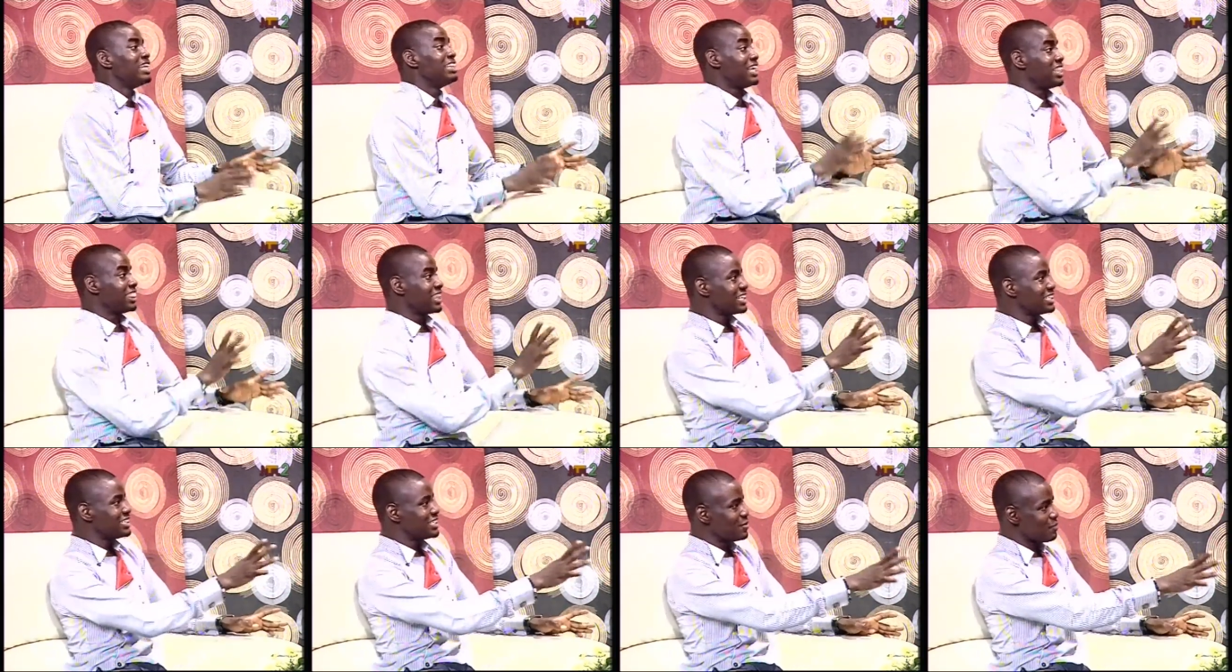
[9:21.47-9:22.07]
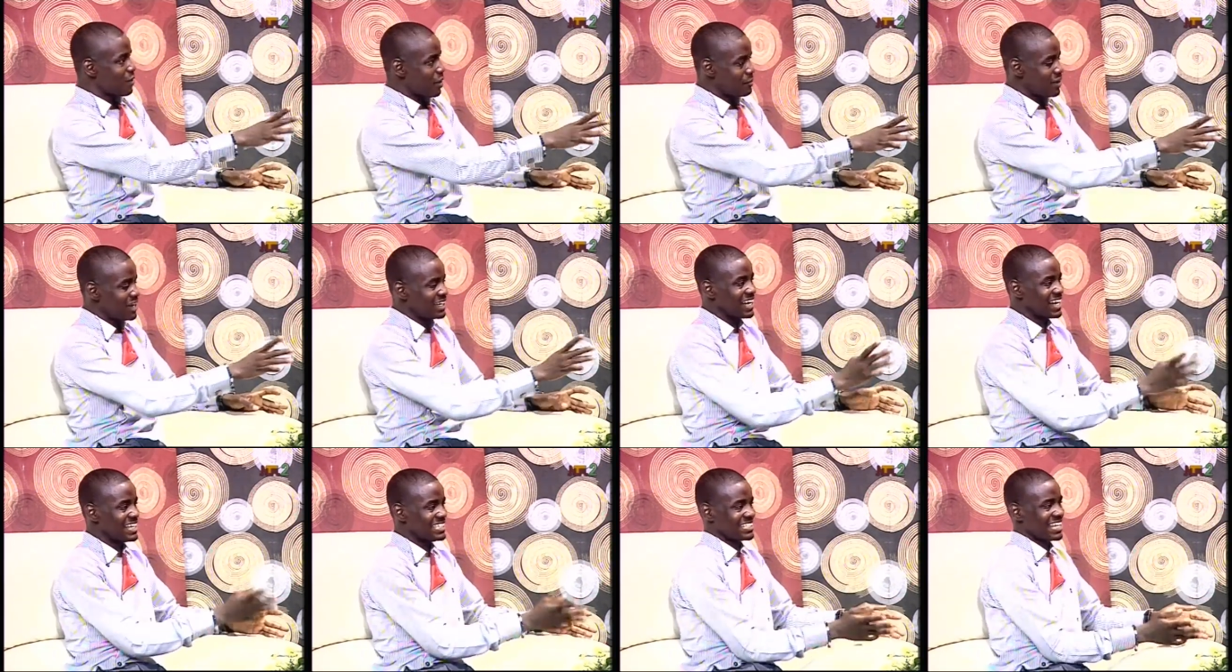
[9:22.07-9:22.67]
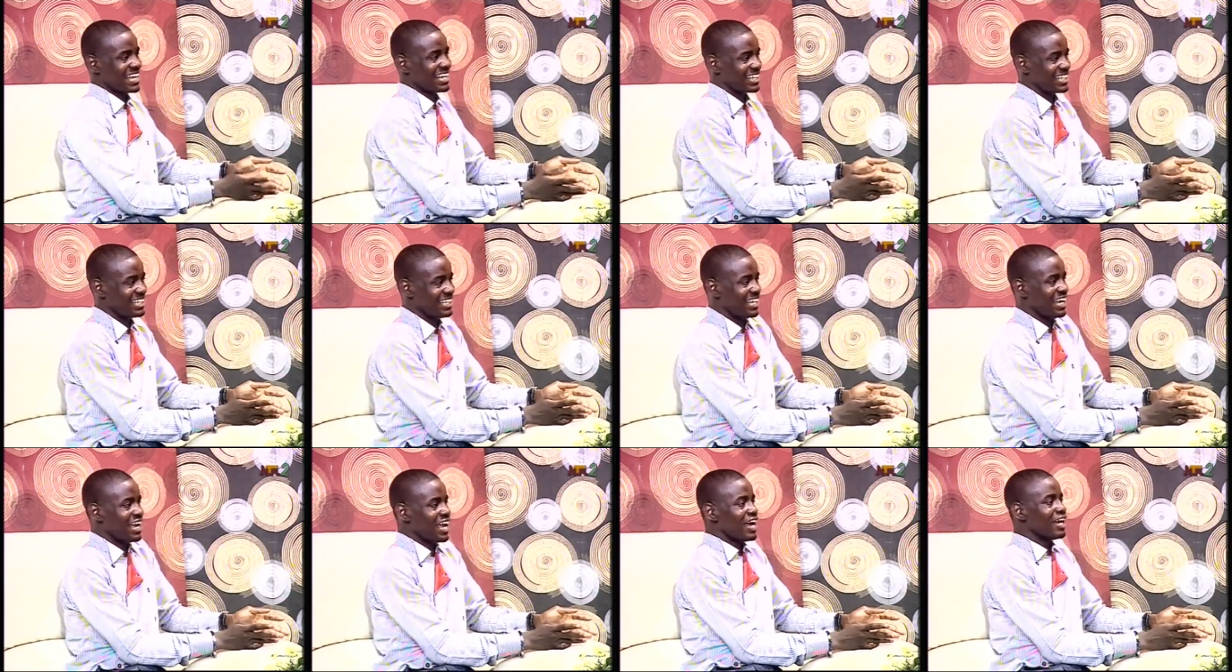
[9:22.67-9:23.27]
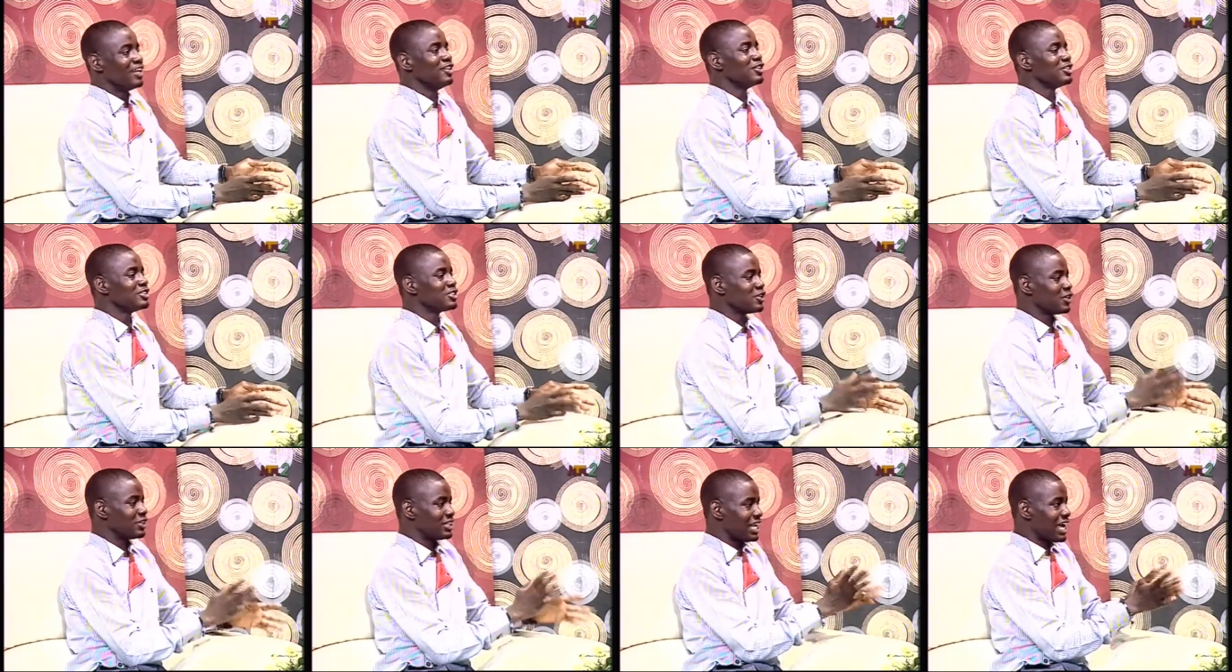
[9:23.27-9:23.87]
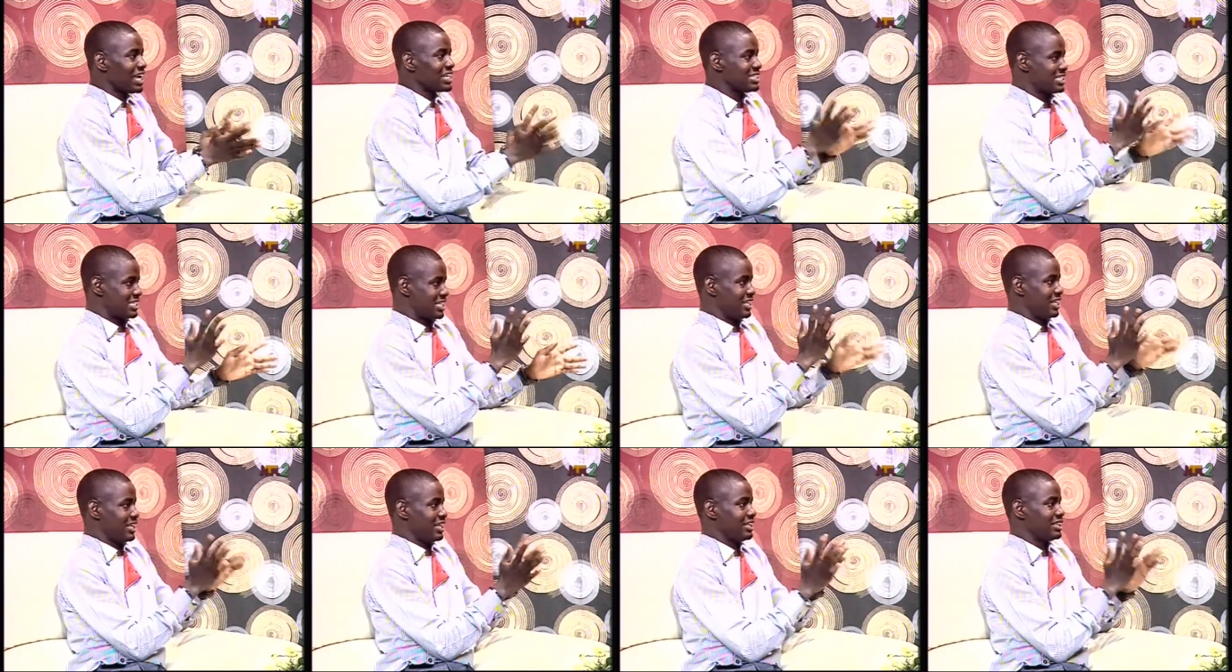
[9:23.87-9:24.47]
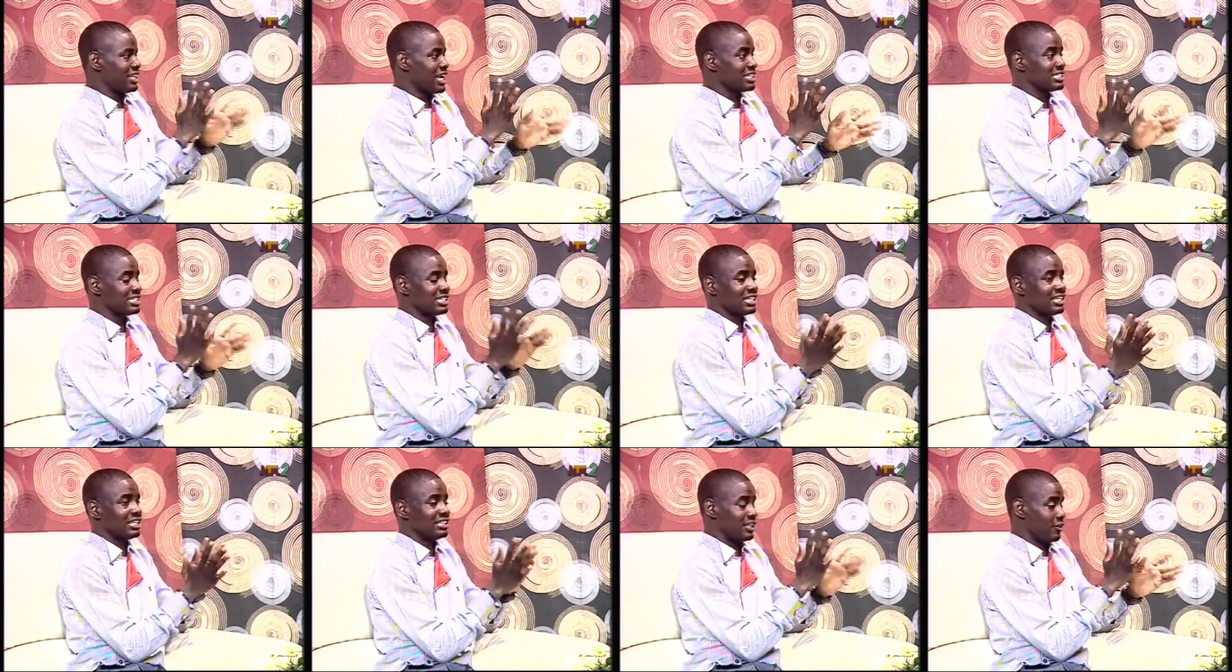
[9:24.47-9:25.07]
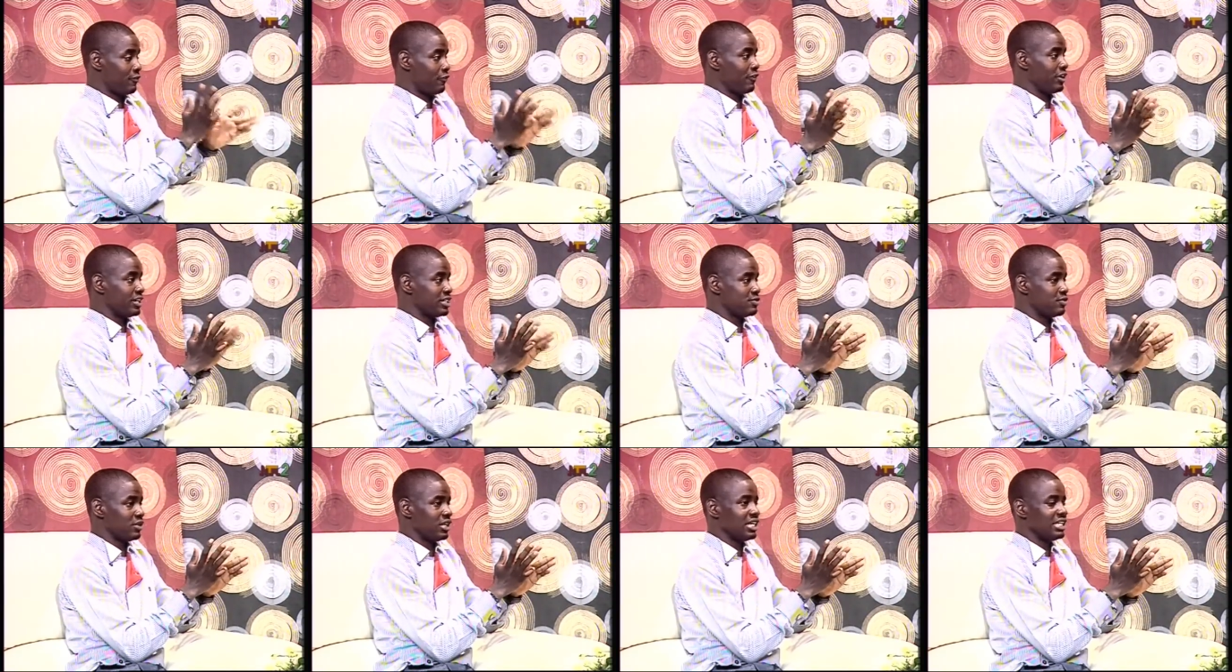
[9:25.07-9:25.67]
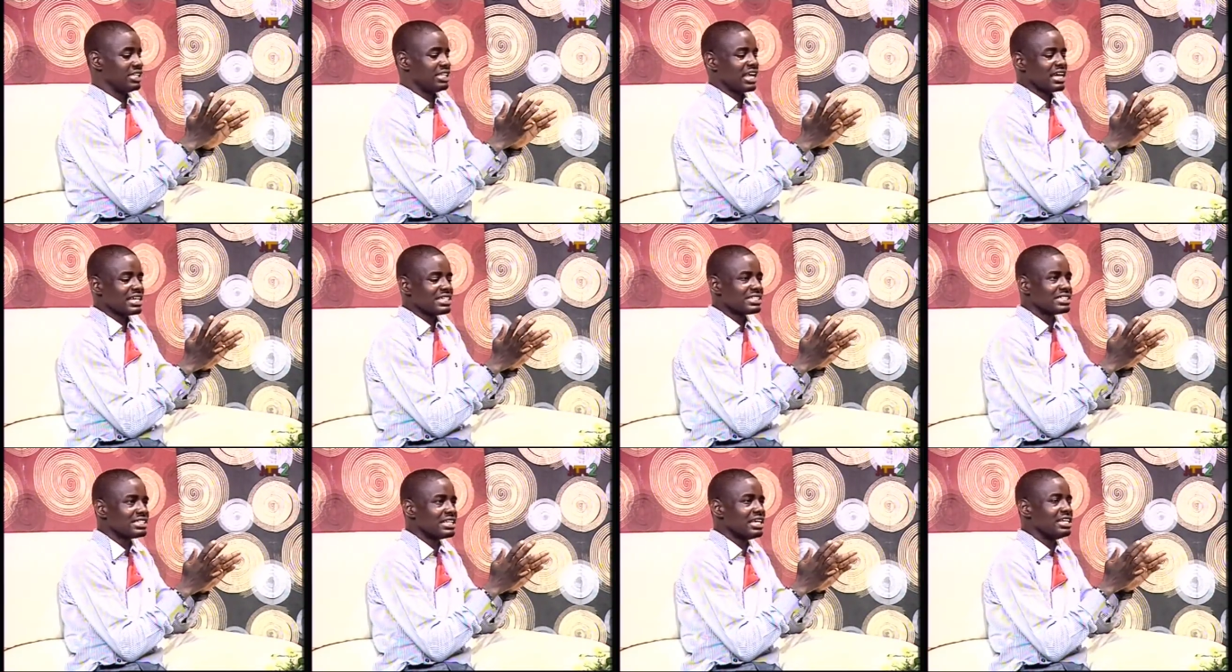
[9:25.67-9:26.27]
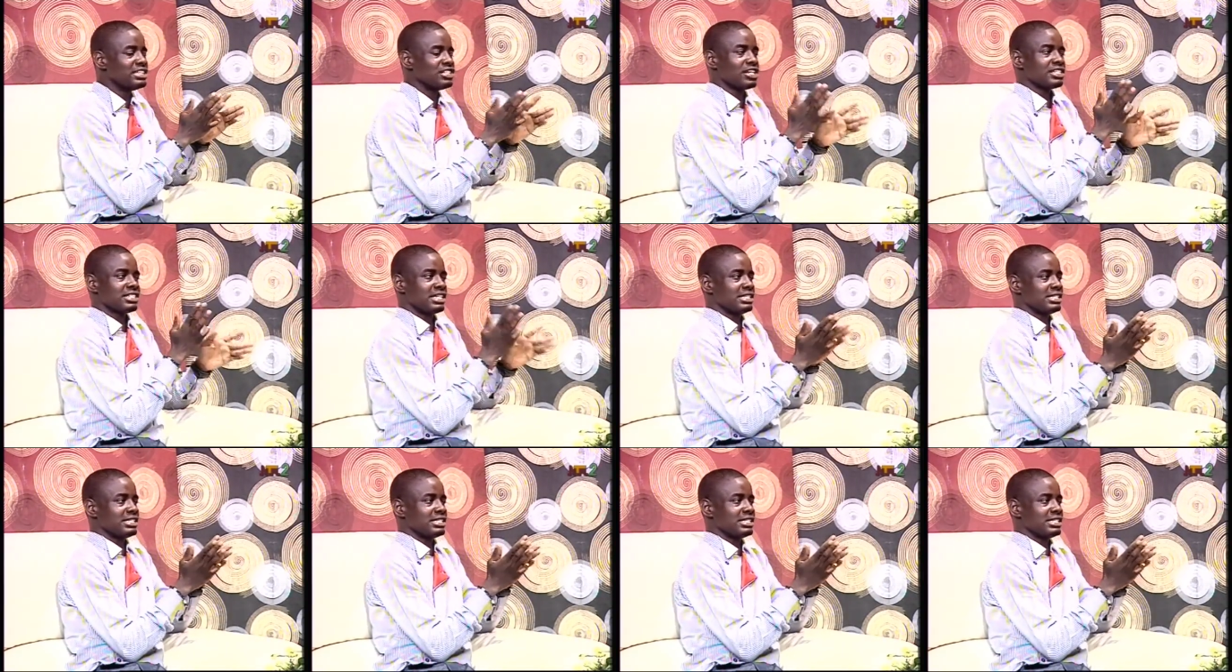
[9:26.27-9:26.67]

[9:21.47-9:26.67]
They, think Chimamanda yes, exactly. Yes, you know, yes. so that's the that's the difference really. There's it's just a